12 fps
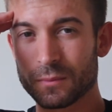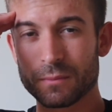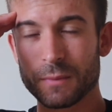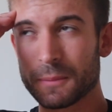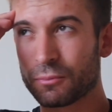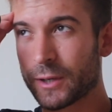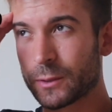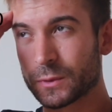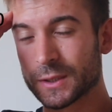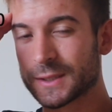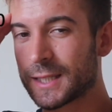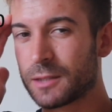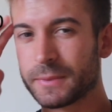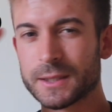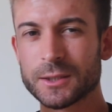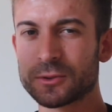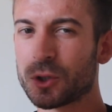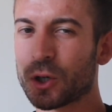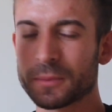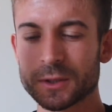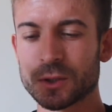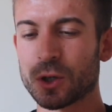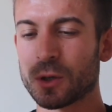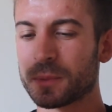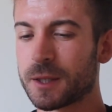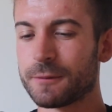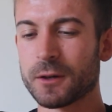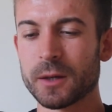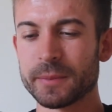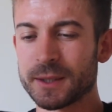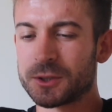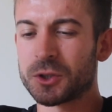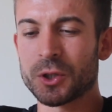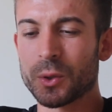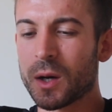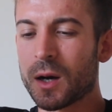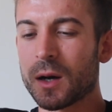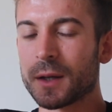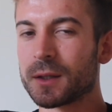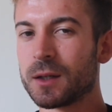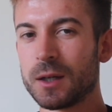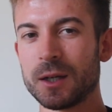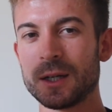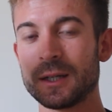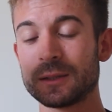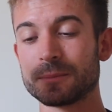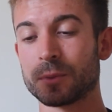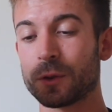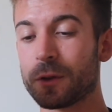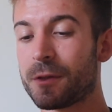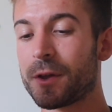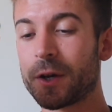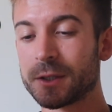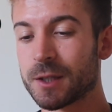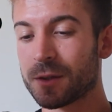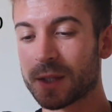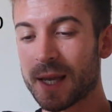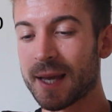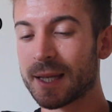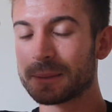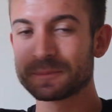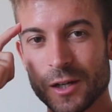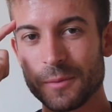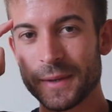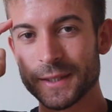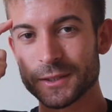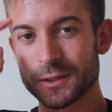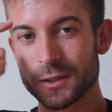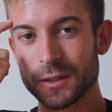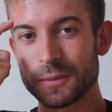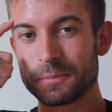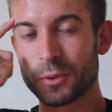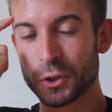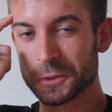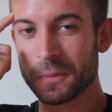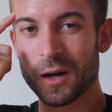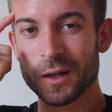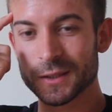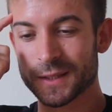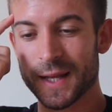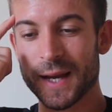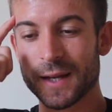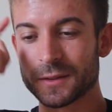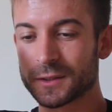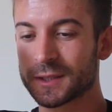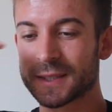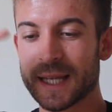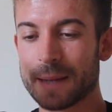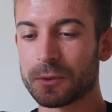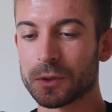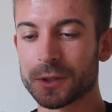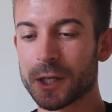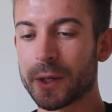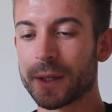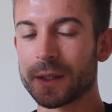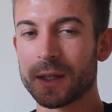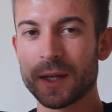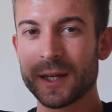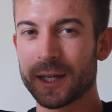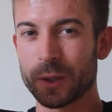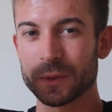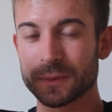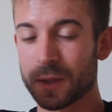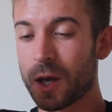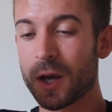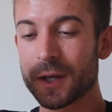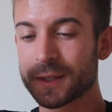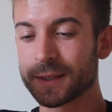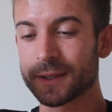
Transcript: my brain was just telling me, stop, give up, it's too hard. But on the 30th day, I managed to push past that and just kept on going. It was hurting,